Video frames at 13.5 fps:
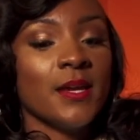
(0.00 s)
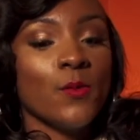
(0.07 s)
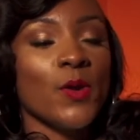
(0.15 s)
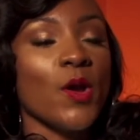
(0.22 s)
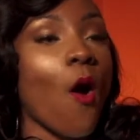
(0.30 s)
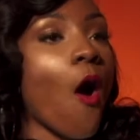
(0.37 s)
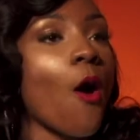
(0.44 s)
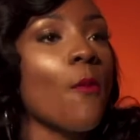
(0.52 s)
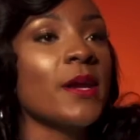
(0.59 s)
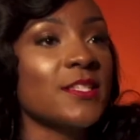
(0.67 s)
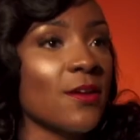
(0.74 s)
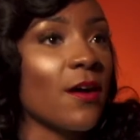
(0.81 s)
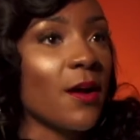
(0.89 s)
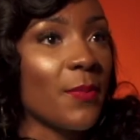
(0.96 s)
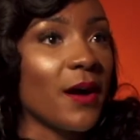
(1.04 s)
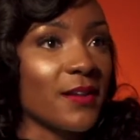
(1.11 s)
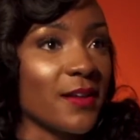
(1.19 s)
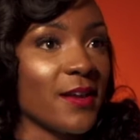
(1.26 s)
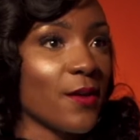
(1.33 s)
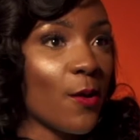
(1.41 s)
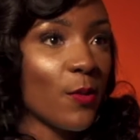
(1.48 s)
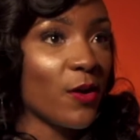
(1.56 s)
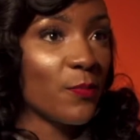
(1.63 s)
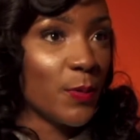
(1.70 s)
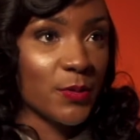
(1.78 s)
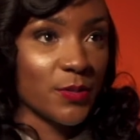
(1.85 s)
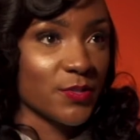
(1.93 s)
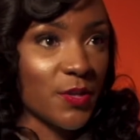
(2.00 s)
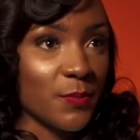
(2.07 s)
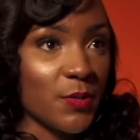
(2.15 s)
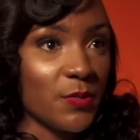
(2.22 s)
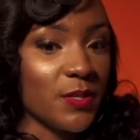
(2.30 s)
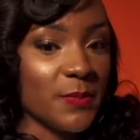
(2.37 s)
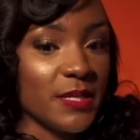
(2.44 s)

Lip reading: We always talk about it in our Wealth Builders community